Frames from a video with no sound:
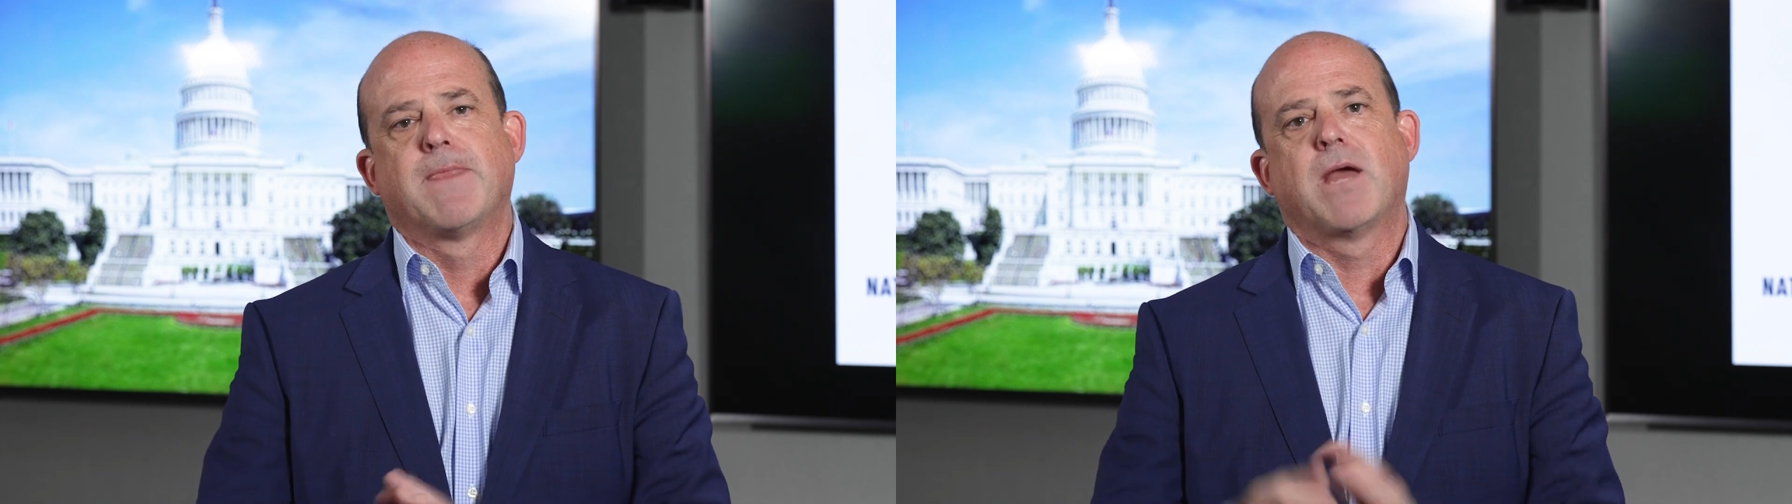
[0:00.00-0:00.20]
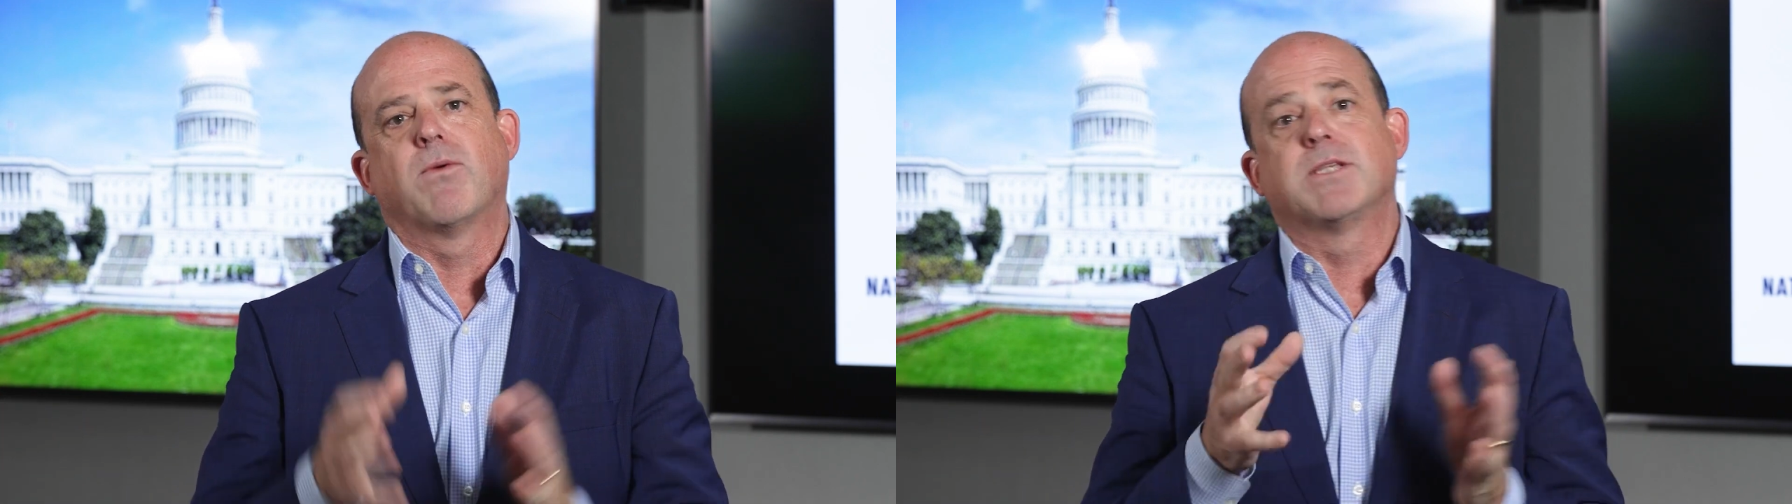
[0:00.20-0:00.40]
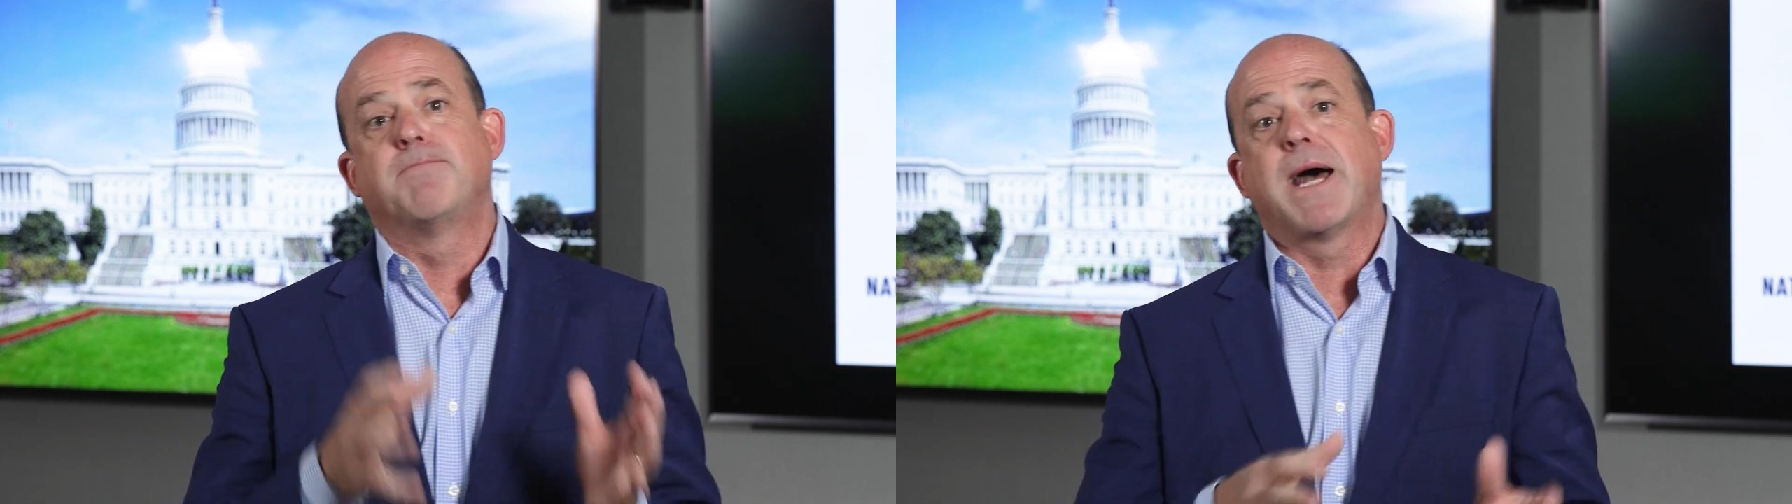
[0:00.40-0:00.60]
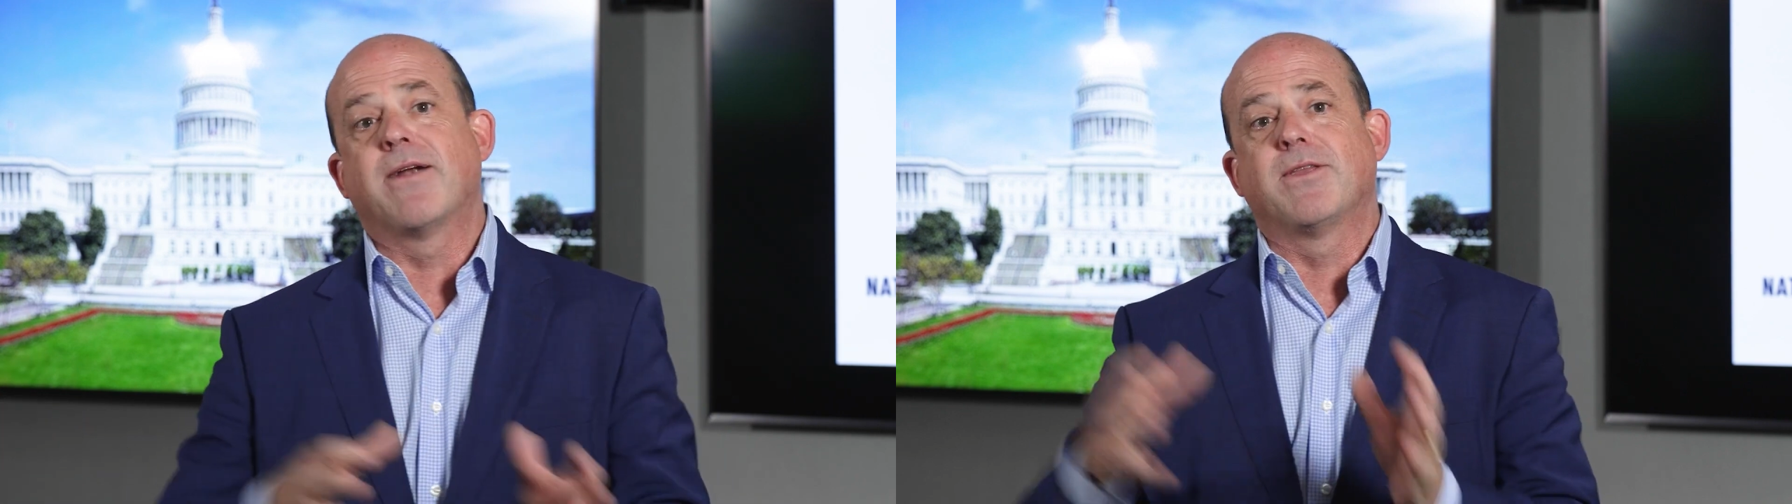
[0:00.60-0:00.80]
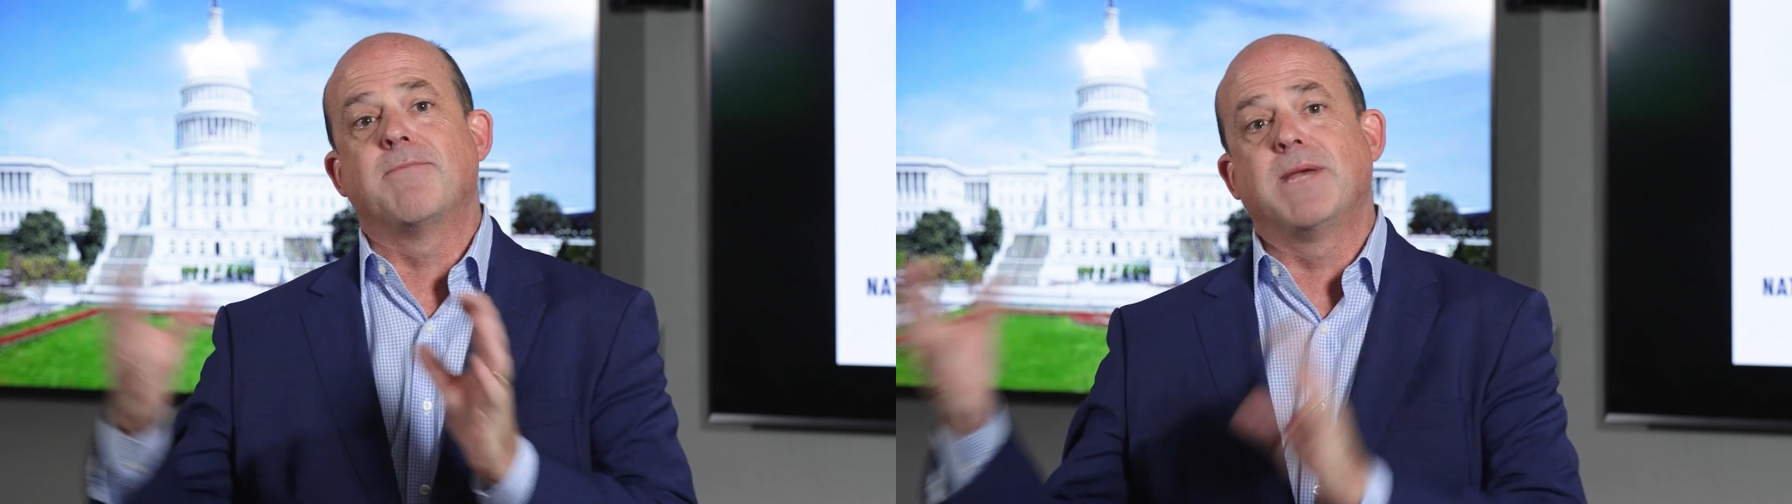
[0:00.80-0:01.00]
And what's
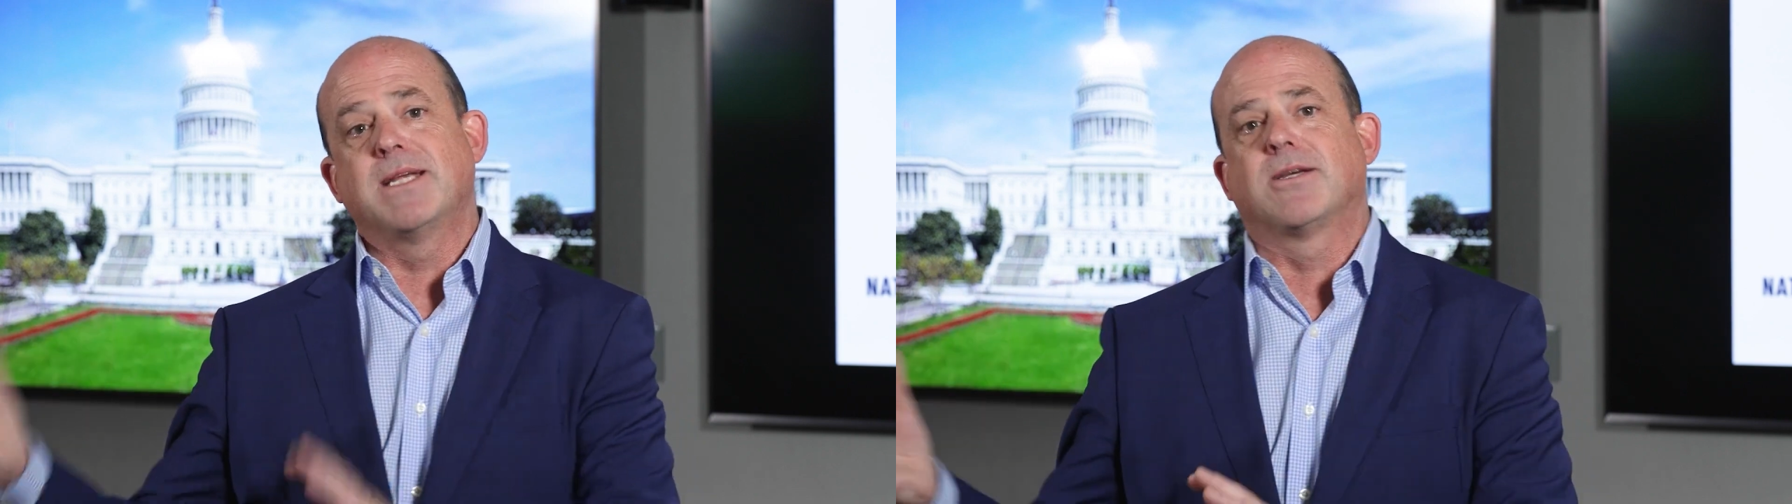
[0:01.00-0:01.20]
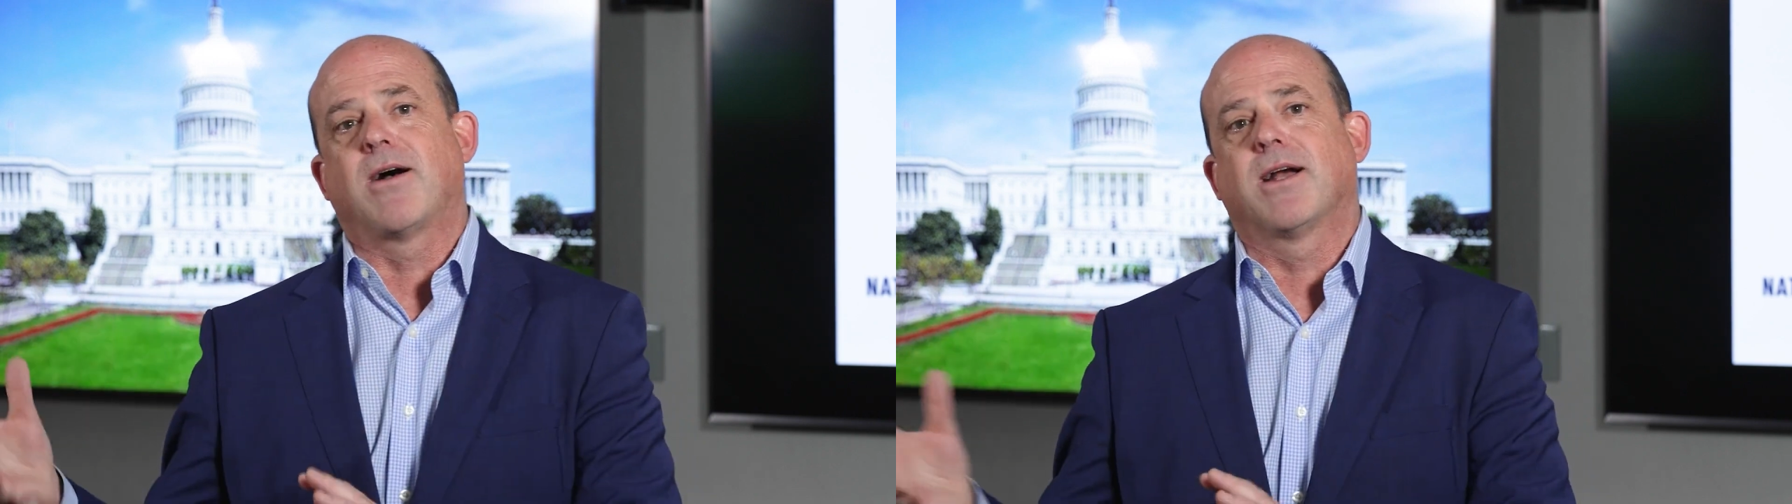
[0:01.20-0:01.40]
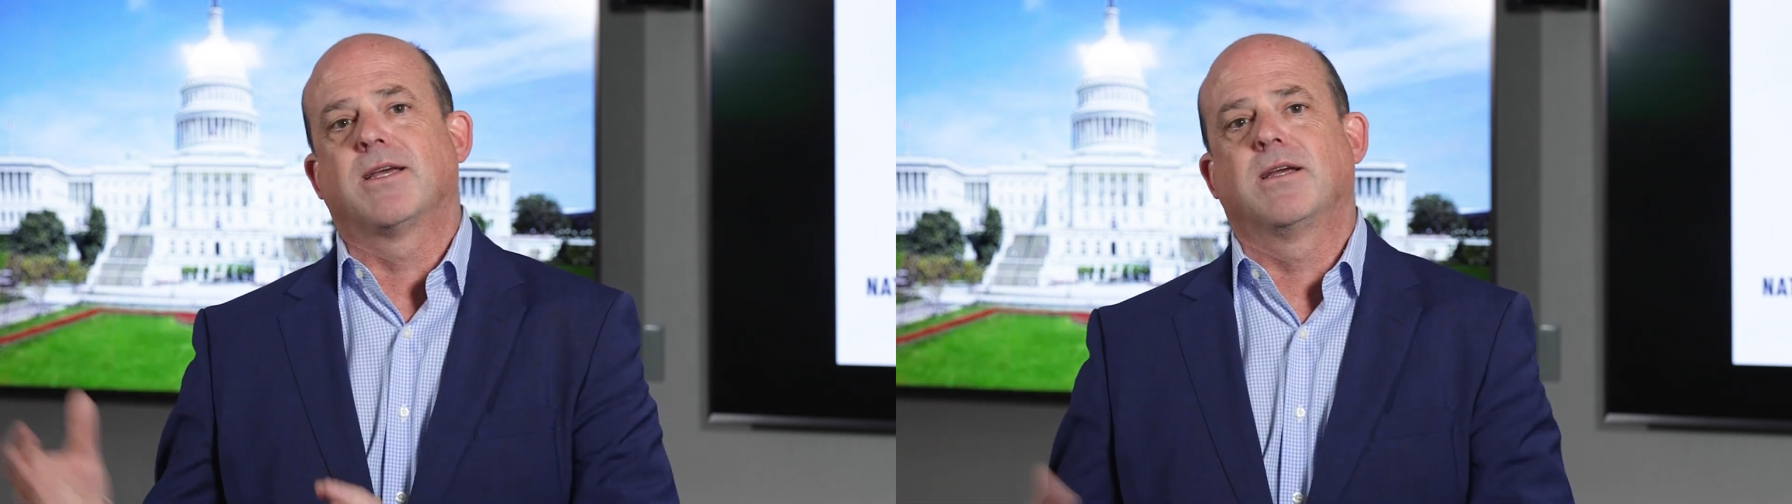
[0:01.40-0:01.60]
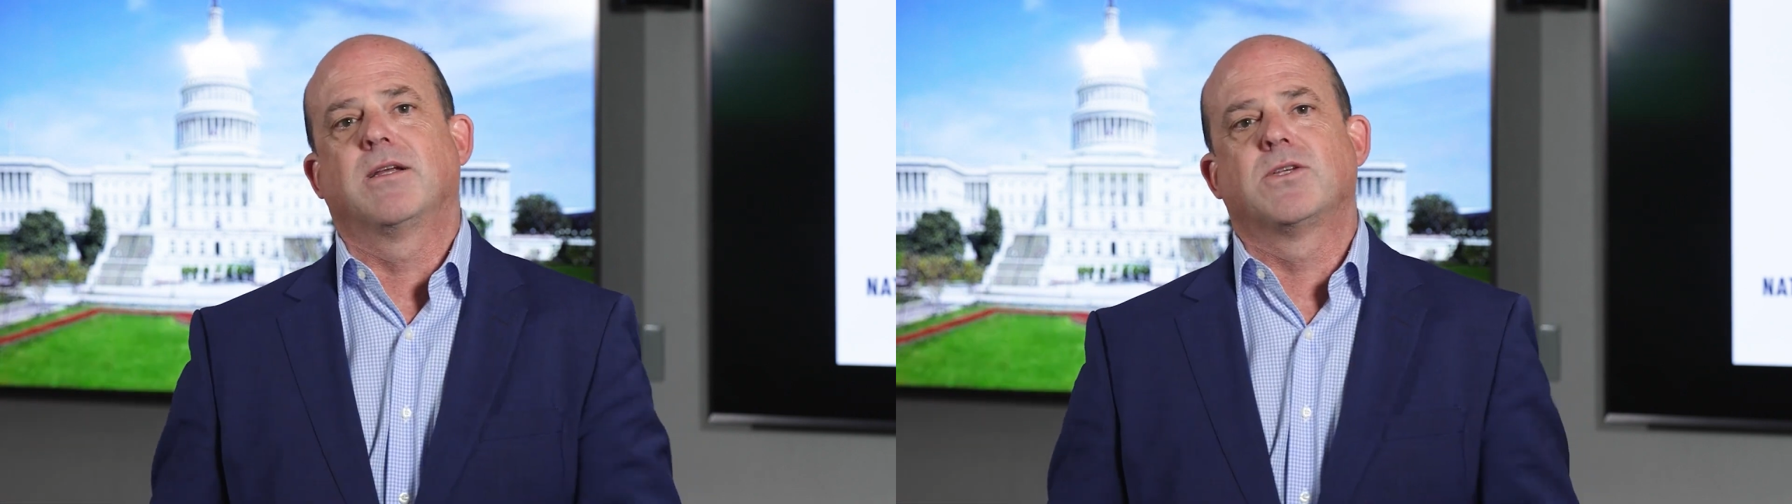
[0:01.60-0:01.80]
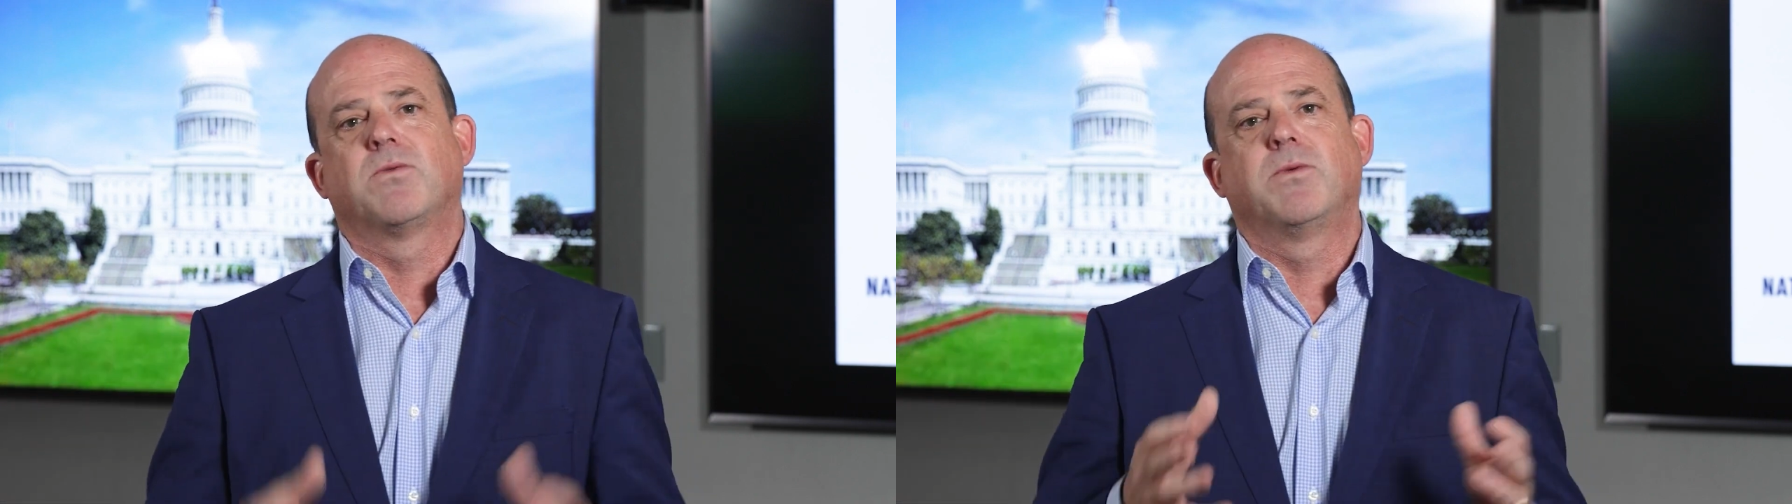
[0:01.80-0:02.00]
better than me talking
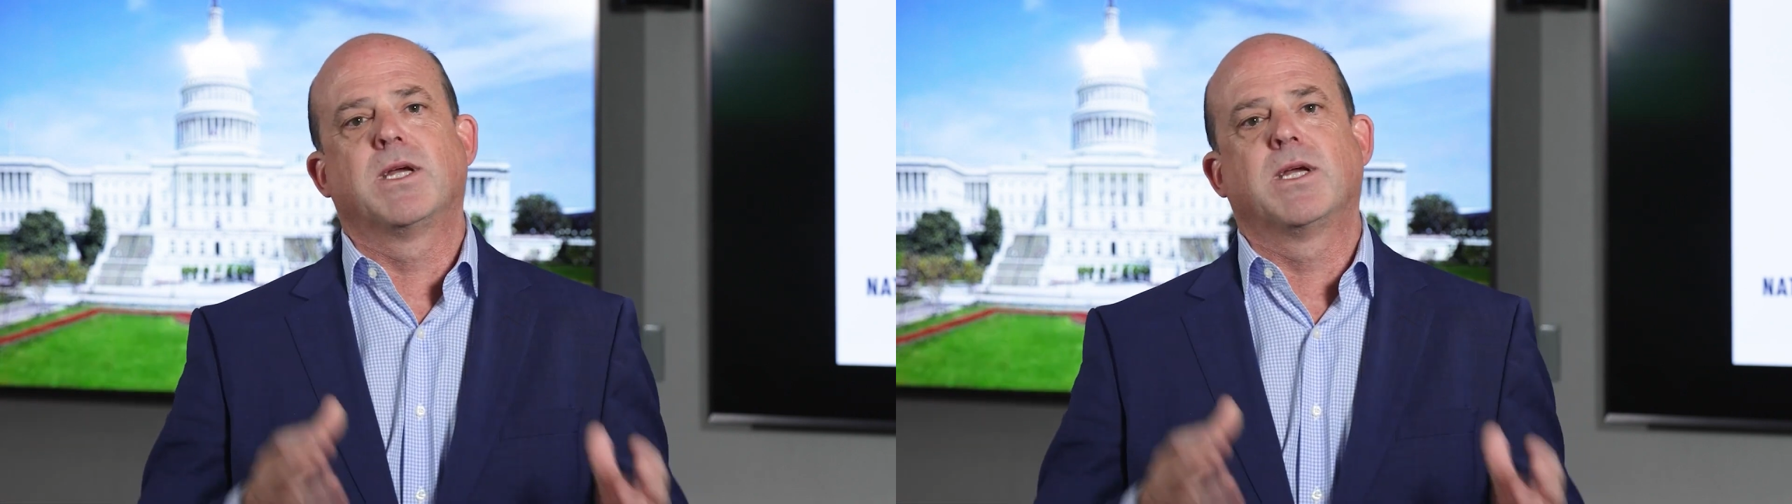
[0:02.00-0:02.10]
is when we